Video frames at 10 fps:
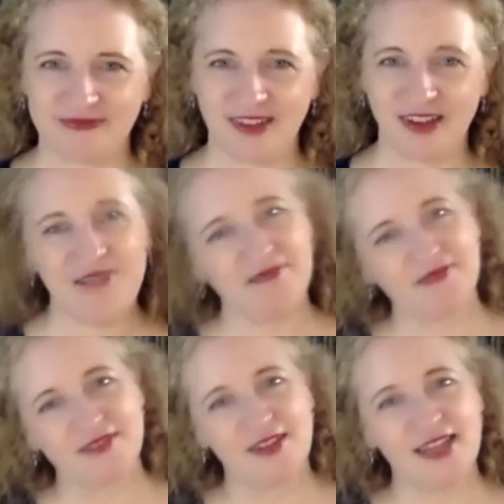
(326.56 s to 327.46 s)
Okay,
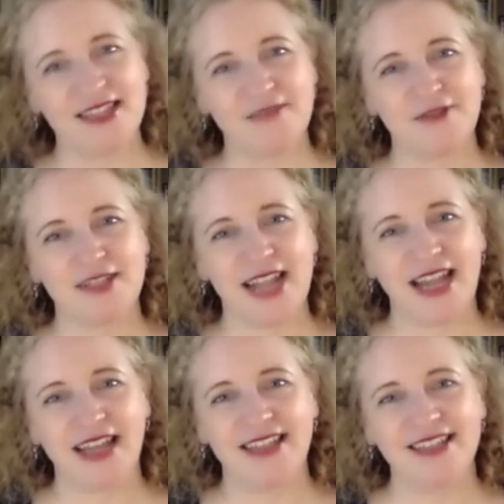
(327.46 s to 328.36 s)
so that's it for
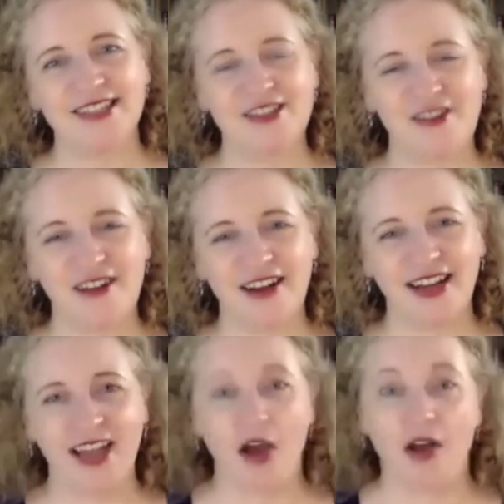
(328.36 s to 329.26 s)
today. Enjoy.
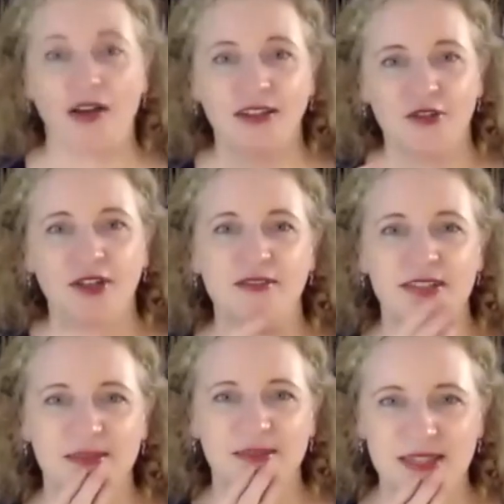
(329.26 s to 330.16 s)
You could even
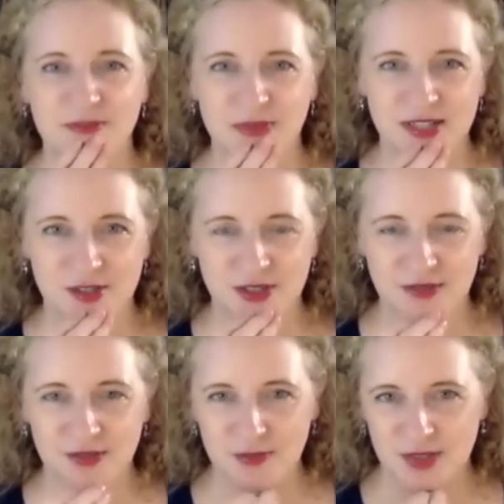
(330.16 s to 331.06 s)
send me some pictures of
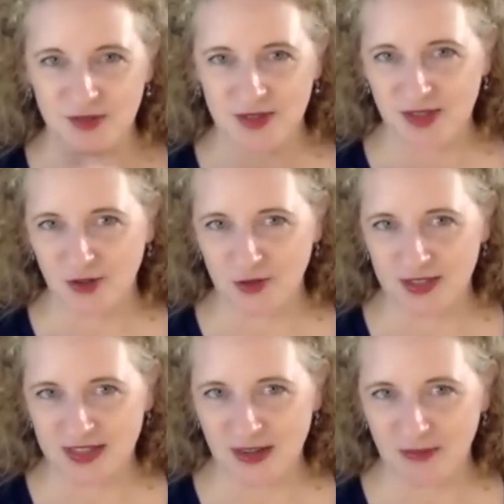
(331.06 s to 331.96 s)
some students all
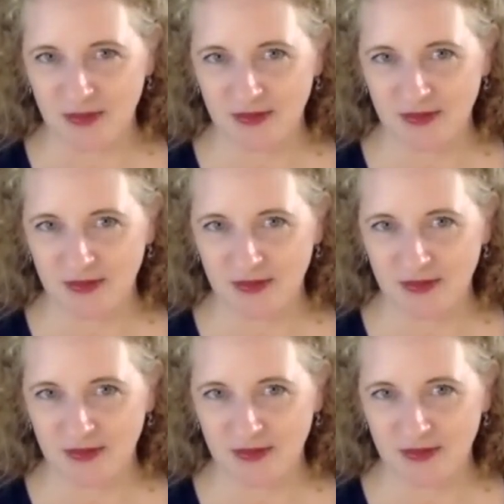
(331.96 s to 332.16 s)
dressed up.